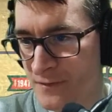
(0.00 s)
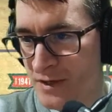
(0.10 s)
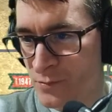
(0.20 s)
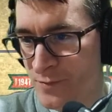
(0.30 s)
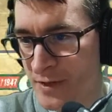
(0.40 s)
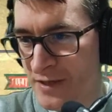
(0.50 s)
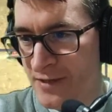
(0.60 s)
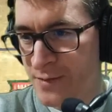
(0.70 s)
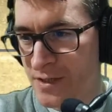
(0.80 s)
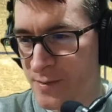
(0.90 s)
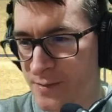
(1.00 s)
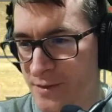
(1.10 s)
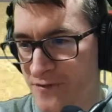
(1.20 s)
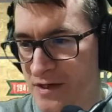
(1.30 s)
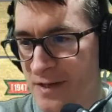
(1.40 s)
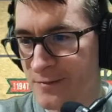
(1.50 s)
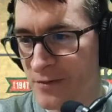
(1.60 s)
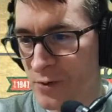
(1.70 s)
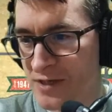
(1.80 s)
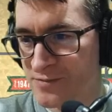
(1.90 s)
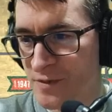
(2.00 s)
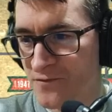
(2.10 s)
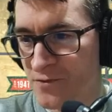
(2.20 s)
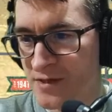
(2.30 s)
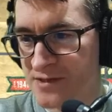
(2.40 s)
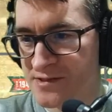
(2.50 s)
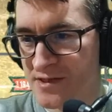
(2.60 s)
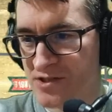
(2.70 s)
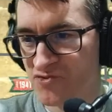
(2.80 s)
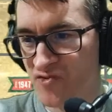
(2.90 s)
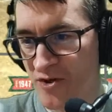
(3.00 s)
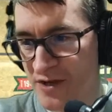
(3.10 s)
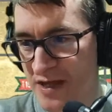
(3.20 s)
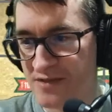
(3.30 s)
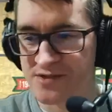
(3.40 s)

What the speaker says: it will be a minimum of a couple of weeks before he starts throwing again.